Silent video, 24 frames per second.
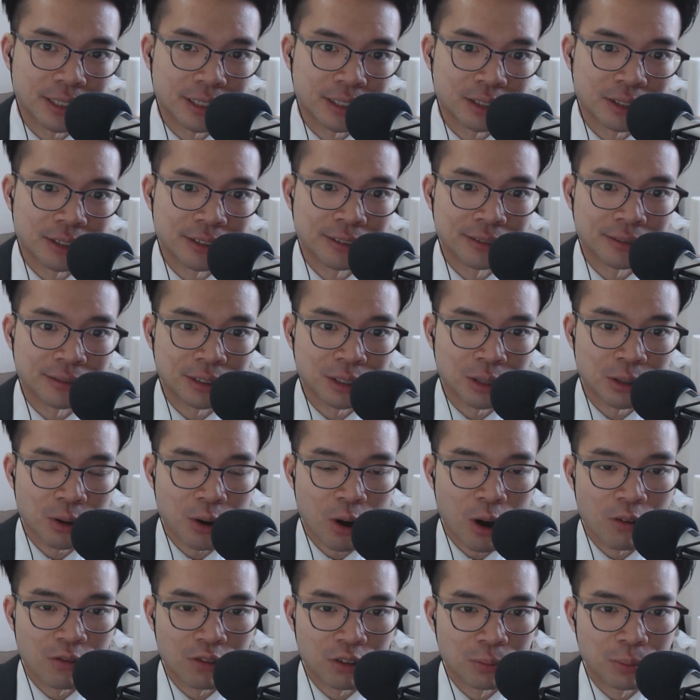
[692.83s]
Like don't
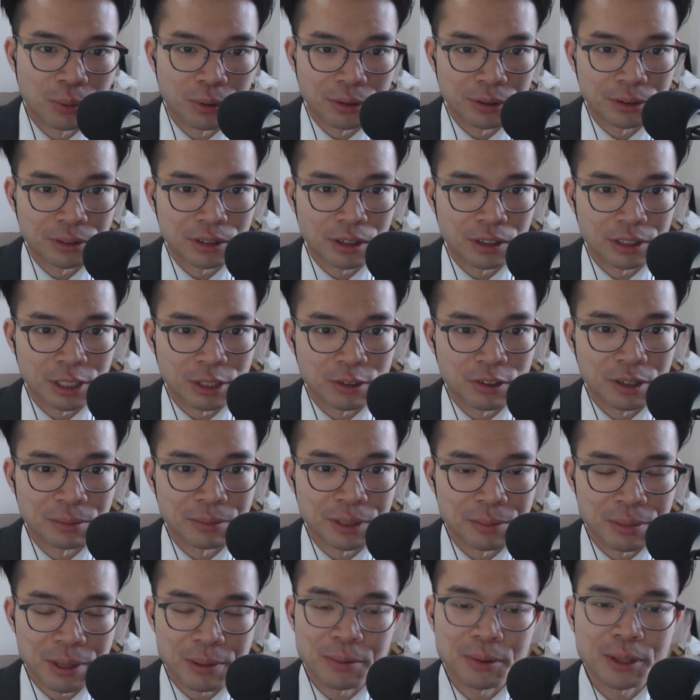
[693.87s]
go overboard on
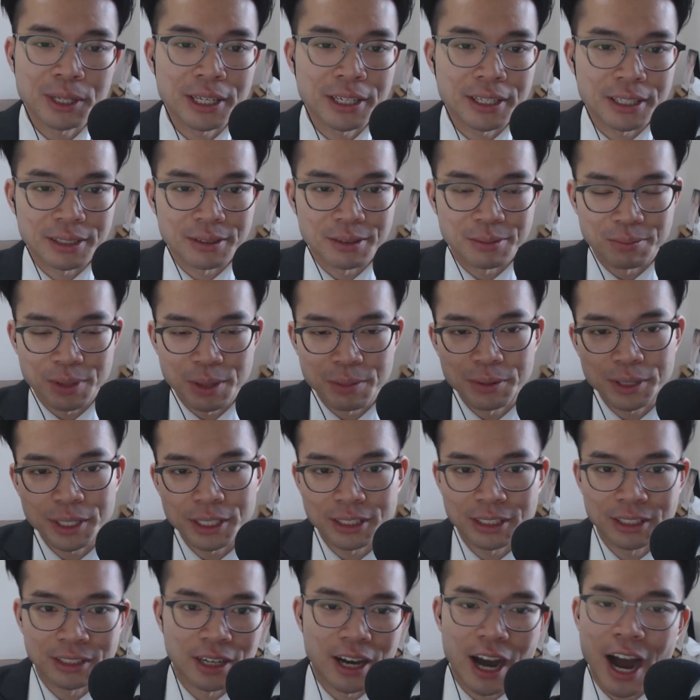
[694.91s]
equipment. People
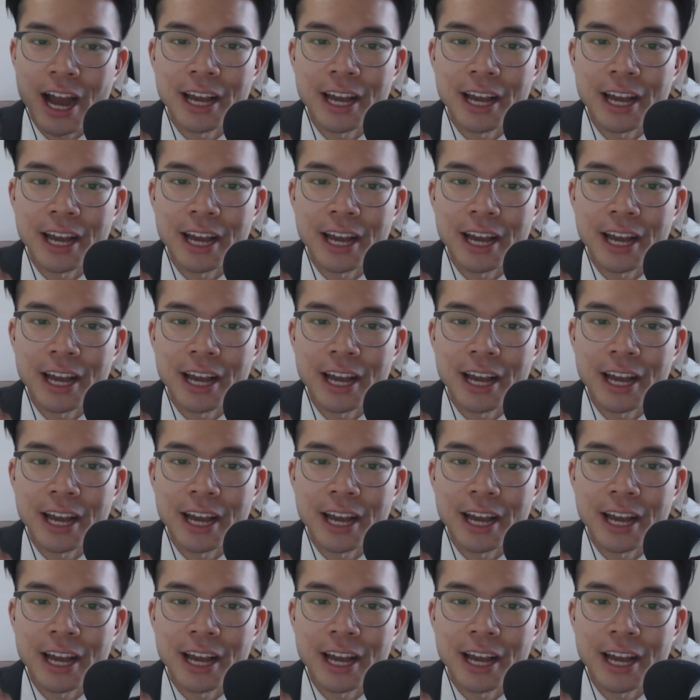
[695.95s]
get stuck.